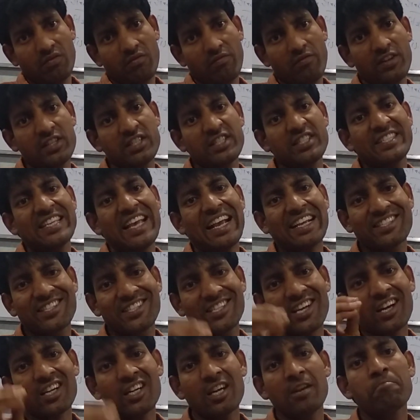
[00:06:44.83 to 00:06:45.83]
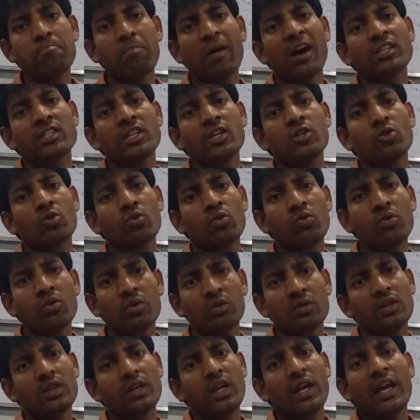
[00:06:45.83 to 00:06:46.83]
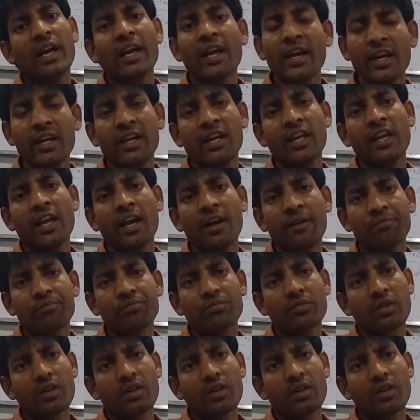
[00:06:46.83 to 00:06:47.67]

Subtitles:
which is exactly passing through India,